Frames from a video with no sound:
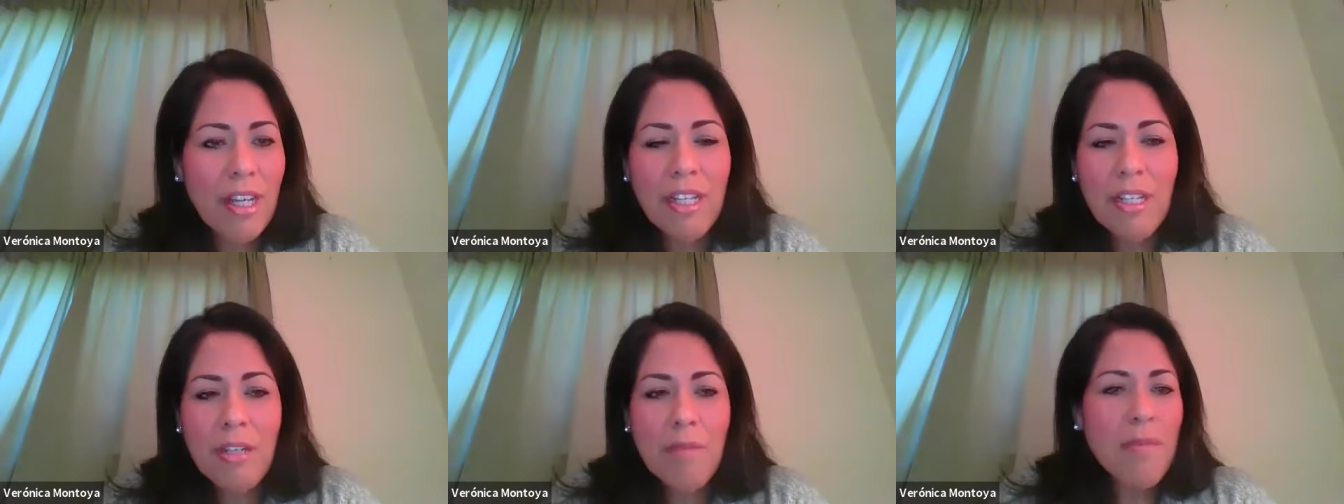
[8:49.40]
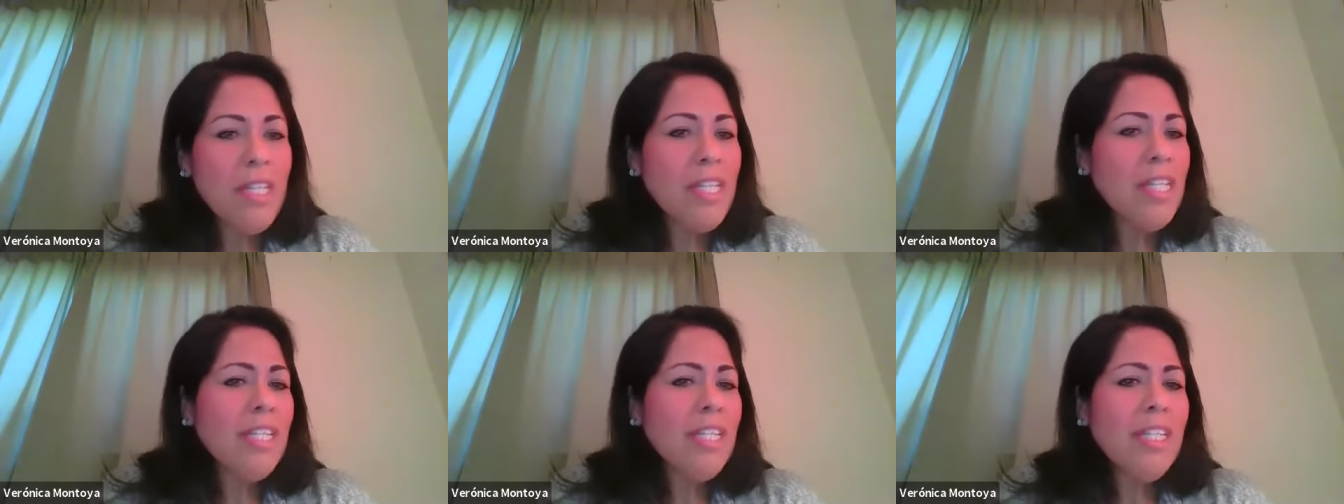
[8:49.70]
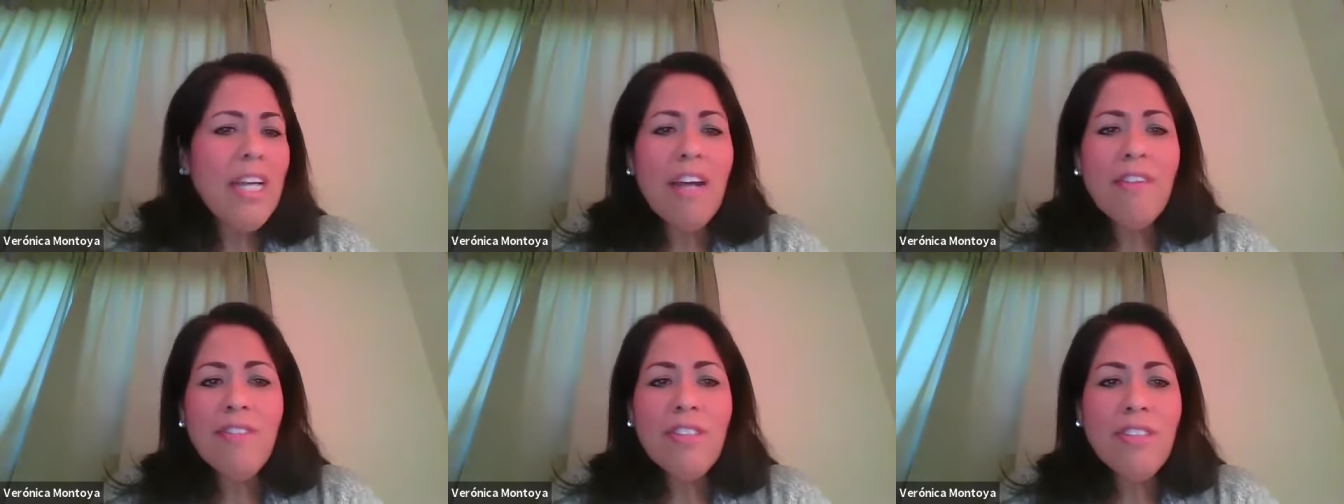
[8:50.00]
Immediately
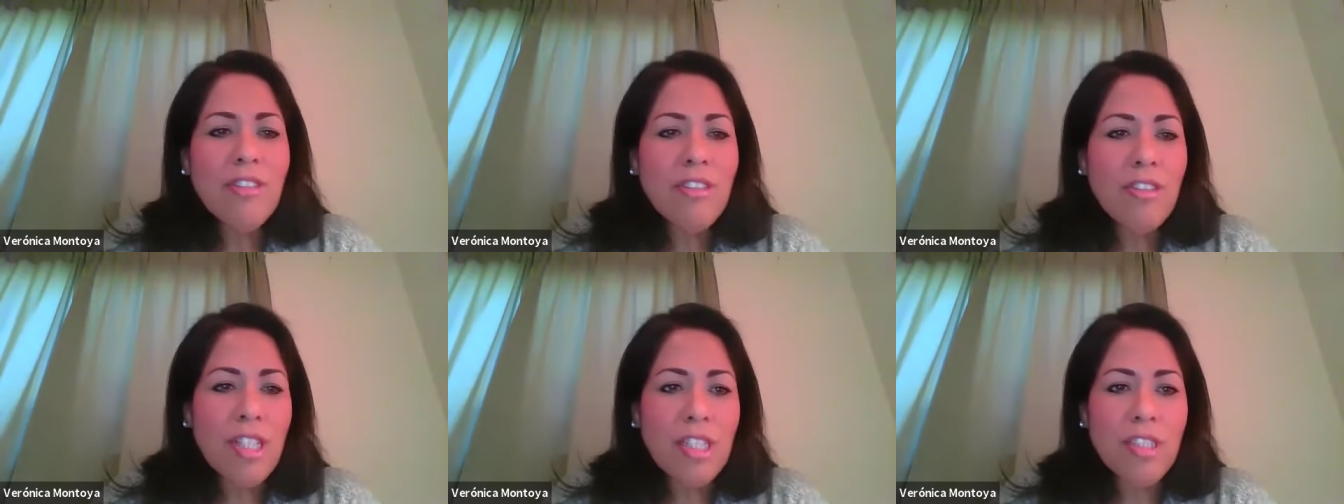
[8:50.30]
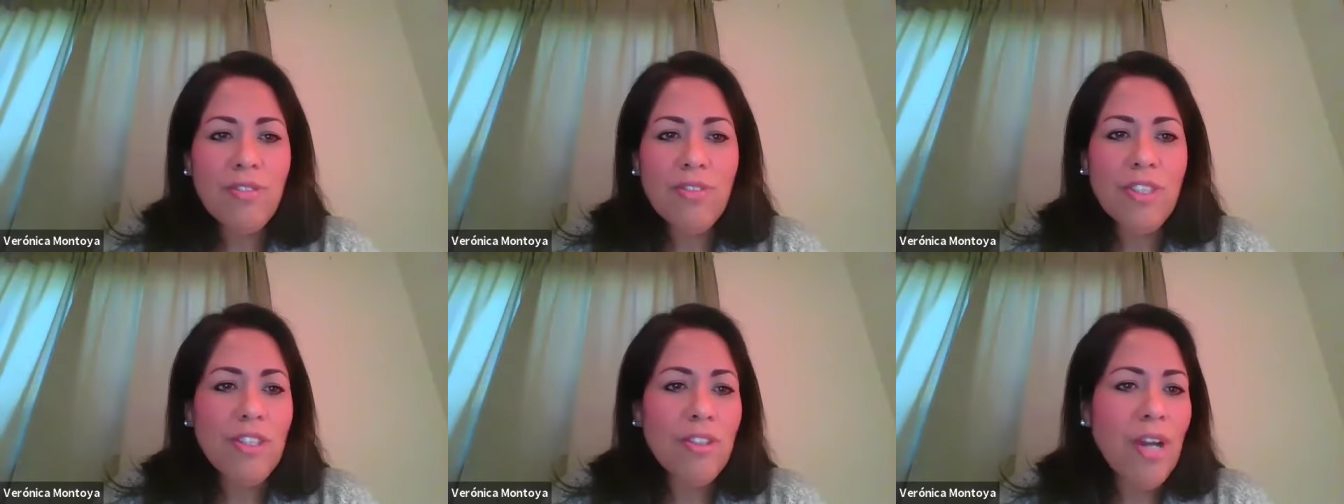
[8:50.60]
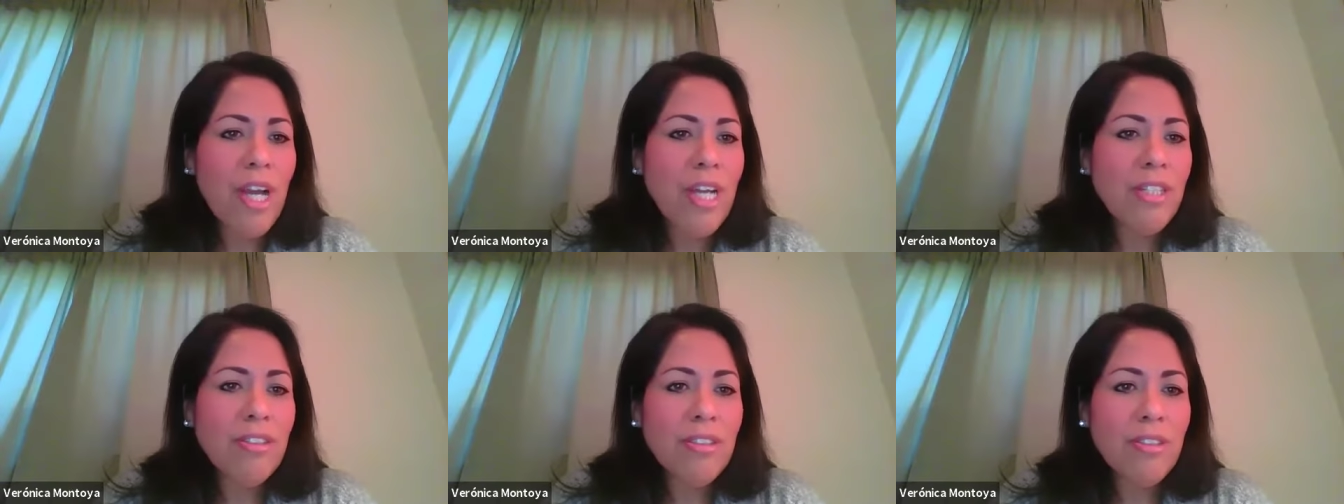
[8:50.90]
after you transfer, hmm. you're
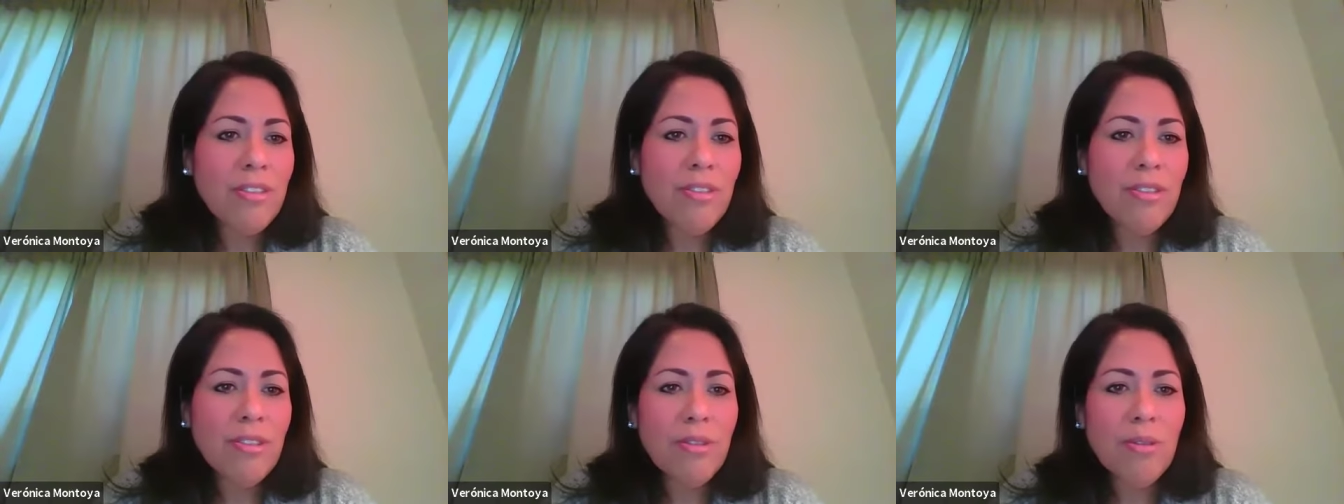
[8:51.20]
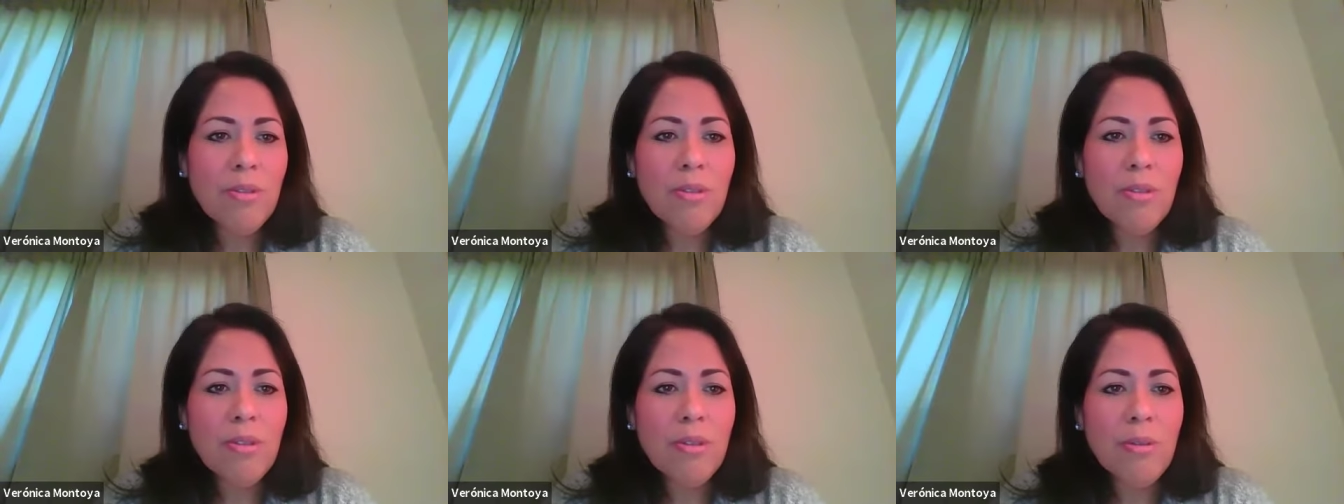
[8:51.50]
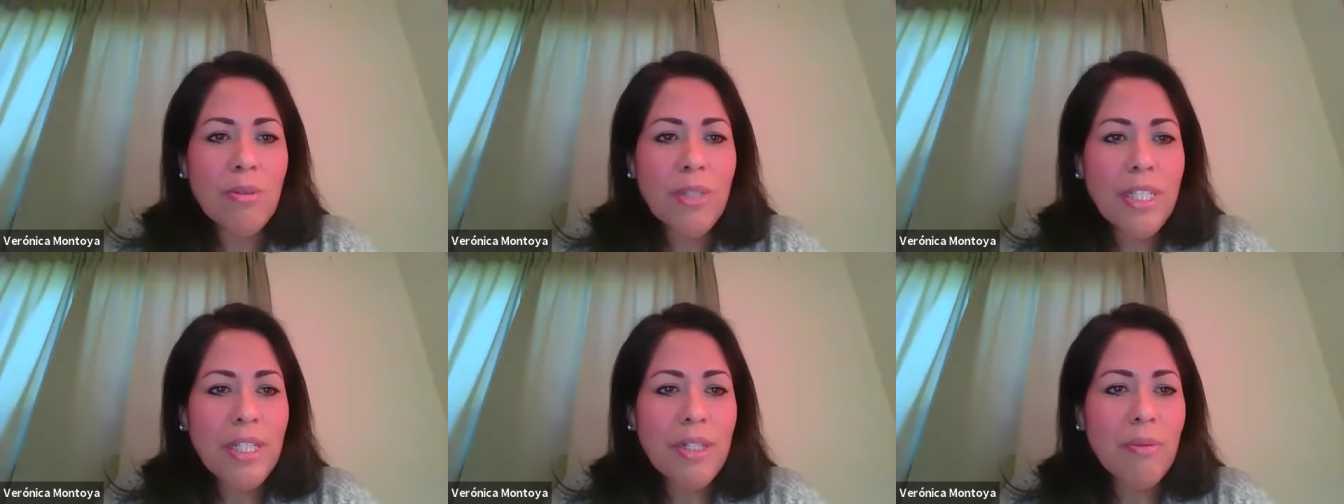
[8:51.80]
at your new school.
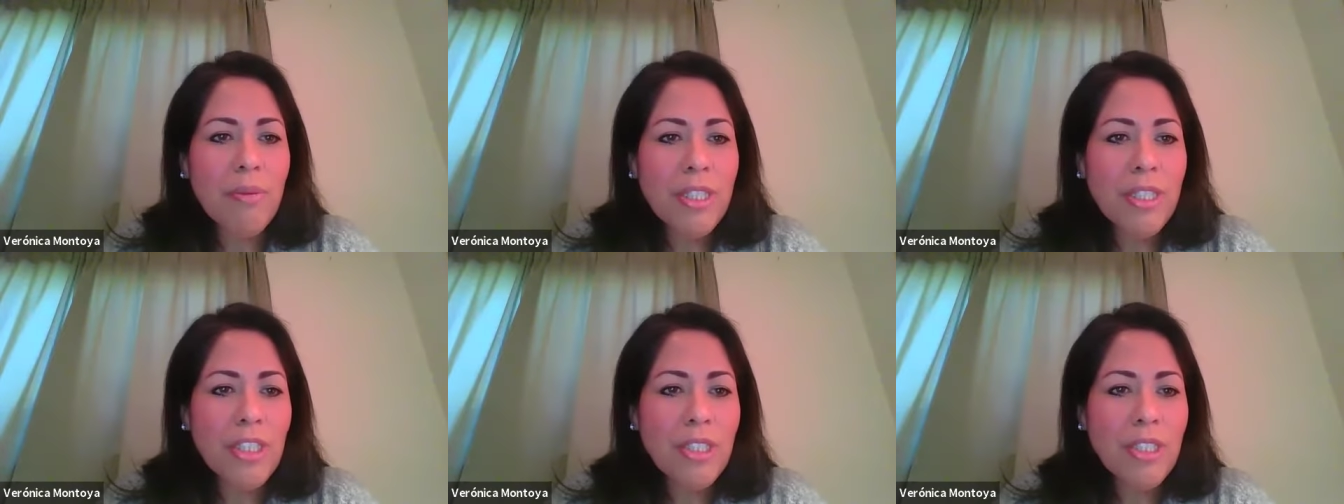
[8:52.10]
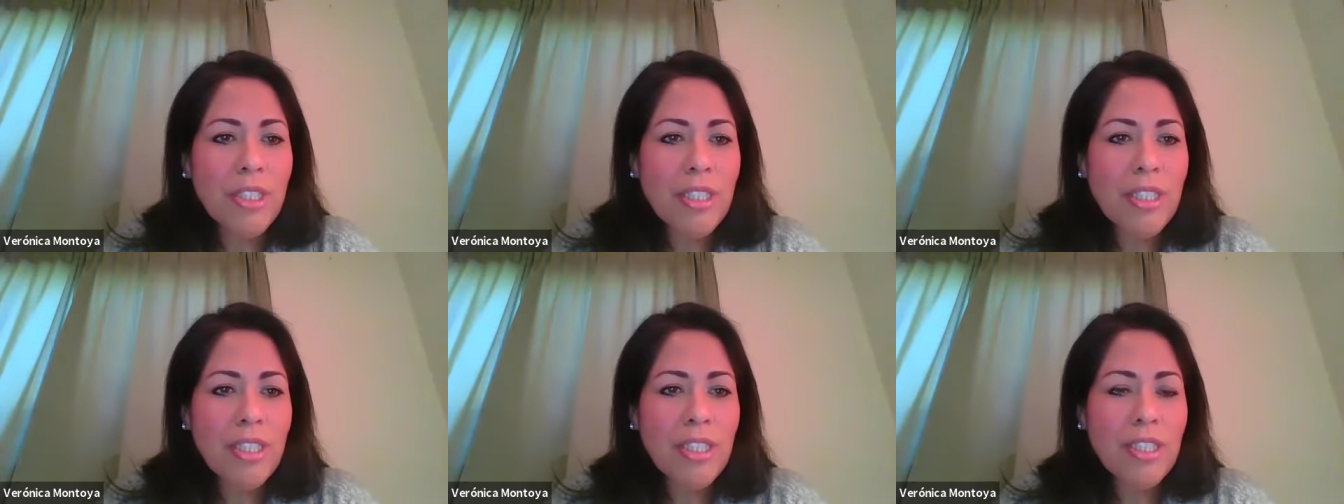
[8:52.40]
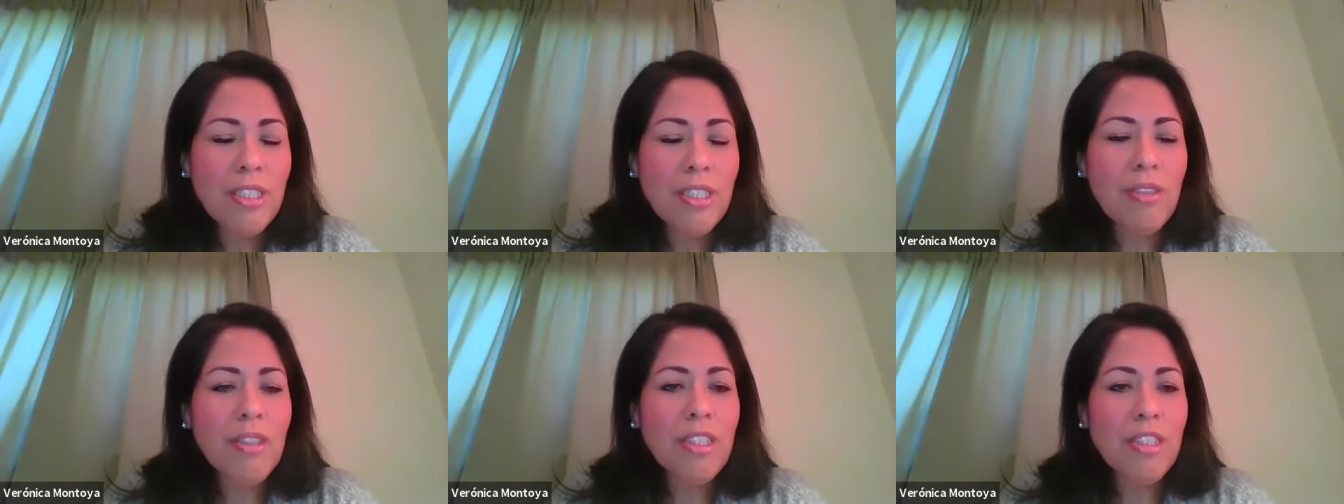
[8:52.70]
What what should the
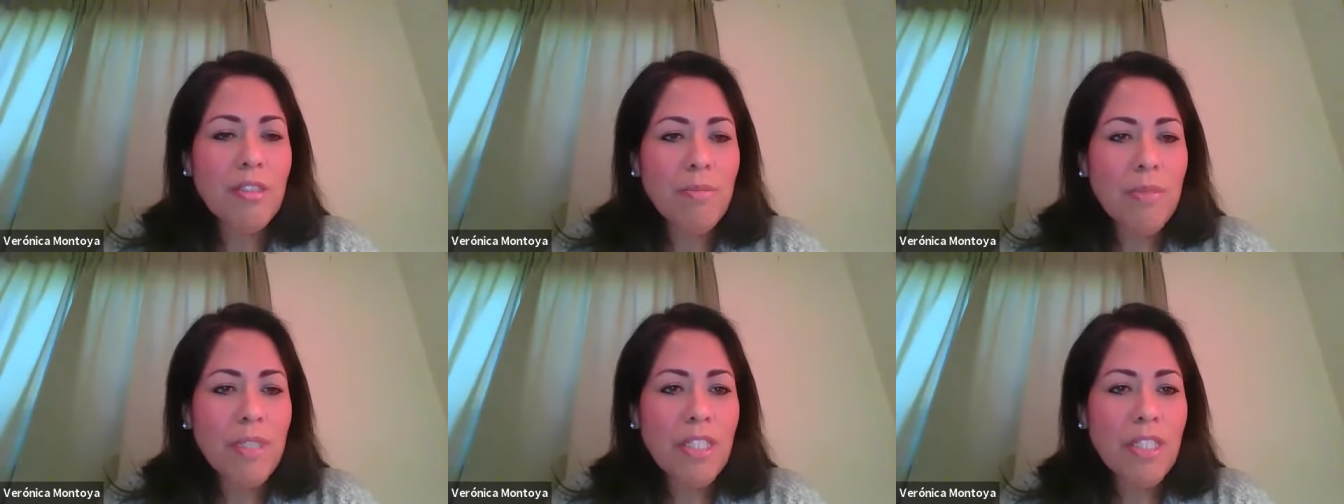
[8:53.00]
students be